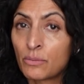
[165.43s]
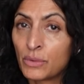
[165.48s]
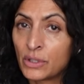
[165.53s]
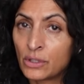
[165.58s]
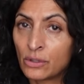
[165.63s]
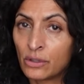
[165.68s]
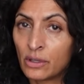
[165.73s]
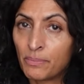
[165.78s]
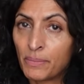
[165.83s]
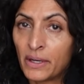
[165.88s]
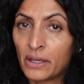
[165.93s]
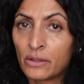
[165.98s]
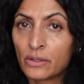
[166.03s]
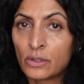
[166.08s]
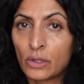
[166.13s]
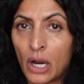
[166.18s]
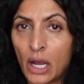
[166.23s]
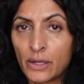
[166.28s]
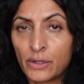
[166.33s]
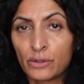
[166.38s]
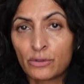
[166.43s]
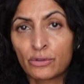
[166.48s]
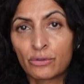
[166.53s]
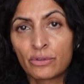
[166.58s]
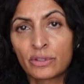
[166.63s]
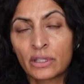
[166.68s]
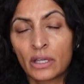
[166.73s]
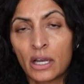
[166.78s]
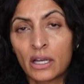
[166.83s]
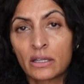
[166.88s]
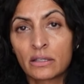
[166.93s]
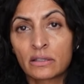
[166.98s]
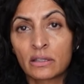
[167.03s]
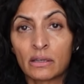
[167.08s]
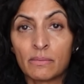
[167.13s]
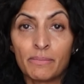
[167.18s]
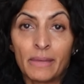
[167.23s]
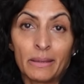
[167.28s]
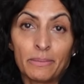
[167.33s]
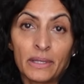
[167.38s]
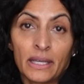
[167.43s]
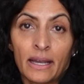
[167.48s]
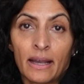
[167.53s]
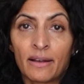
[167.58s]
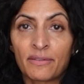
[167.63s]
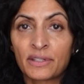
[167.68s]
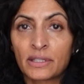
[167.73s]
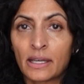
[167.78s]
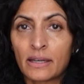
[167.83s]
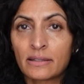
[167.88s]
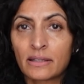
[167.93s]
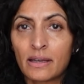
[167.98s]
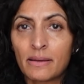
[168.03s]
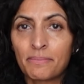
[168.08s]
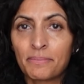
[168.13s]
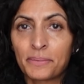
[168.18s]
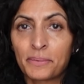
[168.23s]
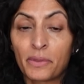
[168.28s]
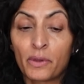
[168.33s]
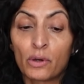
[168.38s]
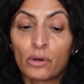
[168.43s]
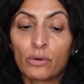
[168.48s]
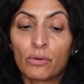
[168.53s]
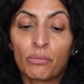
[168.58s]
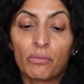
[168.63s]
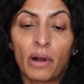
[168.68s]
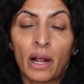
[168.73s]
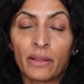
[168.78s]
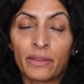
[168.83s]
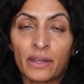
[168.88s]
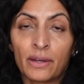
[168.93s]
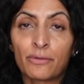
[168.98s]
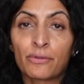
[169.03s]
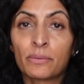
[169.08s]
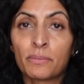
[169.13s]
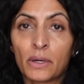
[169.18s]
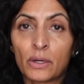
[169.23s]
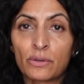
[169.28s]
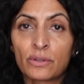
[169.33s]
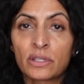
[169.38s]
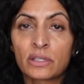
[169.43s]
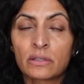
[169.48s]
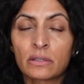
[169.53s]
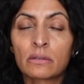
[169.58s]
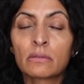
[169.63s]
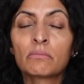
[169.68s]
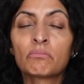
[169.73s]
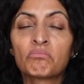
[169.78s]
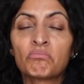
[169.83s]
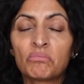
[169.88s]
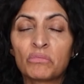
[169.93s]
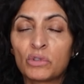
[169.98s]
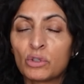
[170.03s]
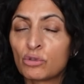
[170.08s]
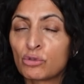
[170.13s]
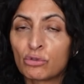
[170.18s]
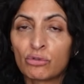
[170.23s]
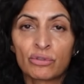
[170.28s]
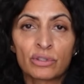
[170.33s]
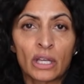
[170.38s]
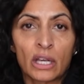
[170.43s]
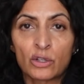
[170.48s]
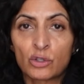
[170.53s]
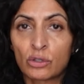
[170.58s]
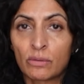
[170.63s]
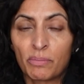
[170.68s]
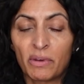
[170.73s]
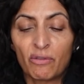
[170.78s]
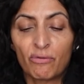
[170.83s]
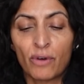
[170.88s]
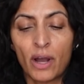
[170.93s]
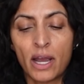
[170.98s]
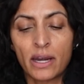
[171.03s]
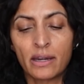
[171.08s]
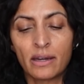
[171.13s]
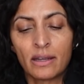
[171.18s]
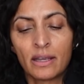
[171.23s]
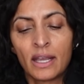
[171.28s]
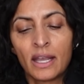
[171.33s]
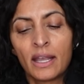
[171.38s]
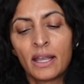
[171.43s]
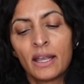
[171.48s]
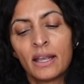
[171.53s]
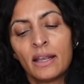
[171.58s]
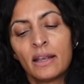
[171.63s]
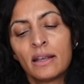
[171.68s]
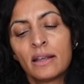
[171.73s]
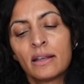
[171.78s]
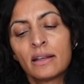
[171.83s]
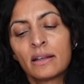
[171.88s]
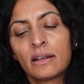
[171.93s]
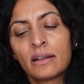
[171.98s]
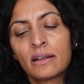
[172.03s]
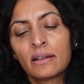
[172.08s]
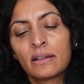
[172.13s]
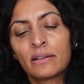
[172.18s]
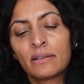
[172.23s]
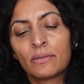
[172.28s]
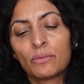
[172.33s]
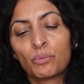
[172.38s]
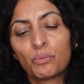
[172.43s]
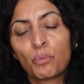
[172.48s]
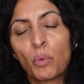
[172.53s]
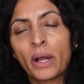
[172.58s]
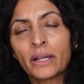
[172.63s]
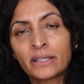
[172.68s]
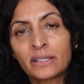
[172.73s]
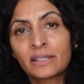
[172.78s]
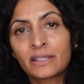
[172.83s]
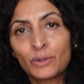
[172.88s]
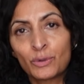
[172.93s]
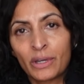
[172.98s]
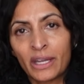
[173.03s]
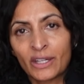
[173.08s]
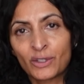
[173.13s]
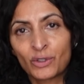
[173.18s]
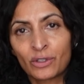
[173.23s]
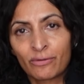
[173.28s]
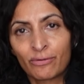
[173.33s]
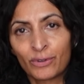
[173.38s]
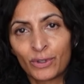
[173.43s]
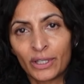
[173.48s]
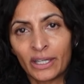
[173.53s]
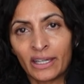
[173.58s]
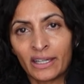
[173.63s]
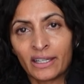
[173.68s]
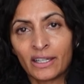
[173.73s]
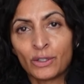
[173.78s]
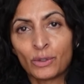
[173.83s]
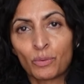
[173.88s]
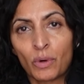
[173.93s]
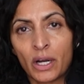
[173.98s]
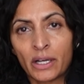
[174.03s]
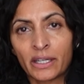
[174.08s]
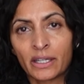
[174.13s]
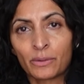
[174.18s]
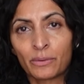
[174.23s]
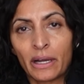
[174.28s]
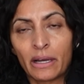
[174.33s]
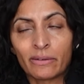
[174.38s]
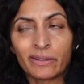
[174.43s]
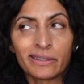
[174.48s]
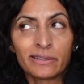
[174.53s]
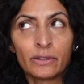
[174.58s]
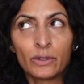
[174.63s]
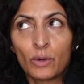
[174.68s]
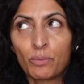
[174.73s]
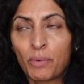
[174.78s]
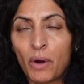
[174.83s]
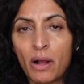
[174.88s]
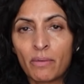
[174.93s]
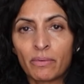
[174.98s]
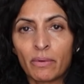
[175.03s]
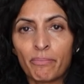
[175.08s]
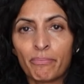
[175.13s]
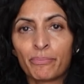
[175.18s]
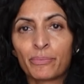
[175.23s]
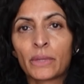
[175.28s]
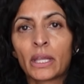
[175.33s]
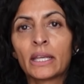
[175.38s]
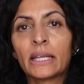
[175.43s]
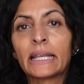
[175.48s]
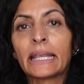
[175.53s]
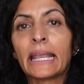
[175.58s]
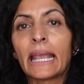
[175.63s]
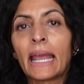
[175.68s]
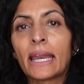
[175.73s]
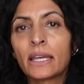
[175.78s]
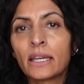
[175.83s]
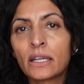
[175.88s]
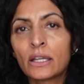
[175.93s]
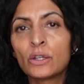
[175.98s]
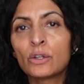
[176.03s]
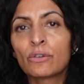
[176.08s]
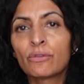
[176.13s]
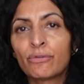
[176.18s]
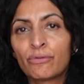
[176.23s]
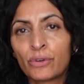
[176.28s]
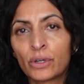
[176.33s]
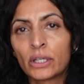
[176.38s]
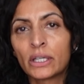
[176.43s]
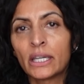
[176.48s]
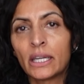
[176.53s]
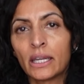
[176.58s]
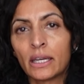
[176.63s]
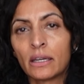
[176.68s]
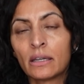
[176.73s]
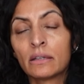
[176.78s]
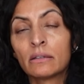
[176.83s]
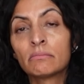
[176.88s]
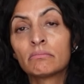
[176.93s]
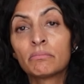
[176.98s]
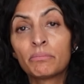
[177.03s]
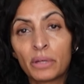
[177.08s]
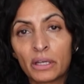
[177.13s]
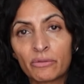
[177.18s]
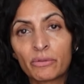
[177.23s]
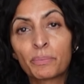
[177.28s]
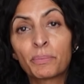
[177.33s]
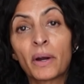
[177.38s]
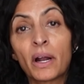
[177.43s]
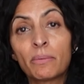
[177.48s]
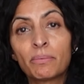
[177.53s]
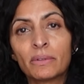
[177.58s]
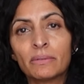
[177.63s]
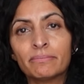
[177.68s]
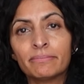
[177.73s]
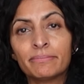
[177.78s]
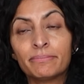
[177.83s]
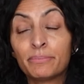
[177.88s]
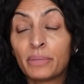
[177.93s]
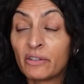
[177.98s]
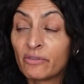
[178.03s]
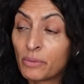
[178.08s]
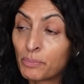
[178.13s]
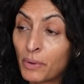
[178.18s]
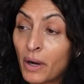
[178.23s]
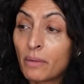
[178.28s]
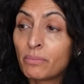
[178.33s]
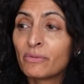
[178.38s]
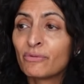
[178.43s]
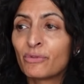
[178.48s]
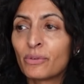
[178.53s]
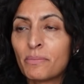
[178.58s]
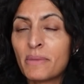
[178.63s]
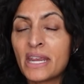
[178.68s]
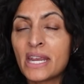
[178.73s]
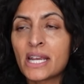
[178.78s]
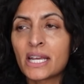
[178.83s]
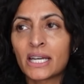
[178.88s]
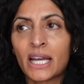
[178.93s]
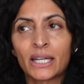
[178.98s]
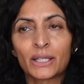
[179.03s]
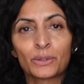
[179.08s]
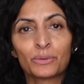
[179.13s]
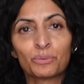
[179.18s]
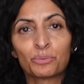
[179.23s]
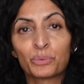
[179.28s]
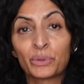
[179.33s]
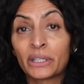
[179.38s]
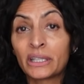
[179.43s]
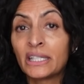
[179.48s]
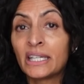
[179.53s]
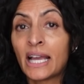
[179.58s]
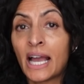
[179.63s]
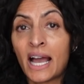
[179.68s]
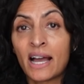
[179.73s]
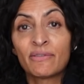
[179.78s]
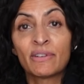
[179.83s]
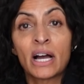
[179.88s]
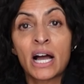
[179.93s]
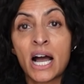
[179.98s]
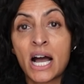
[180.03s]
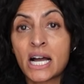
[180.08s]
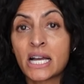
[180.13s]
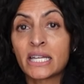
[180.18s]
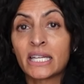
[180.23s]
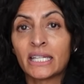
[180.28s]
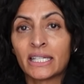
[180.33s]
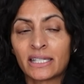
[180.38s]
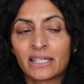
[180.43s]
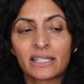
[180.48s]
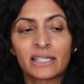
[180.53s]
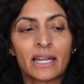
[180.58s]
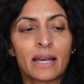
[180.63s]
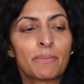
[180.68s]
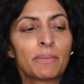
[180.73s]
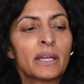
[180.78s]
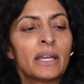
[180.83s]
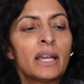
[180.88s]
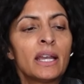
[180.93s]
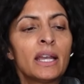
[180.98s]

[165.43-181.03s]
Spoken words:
return a pair, try your true size and maybe a half size up, though I think for most, your true size should be fine. Once you get your foot in and you're walking around, no problem. Getting your foot in, bit of a problem for me, and I don't really have a high instep.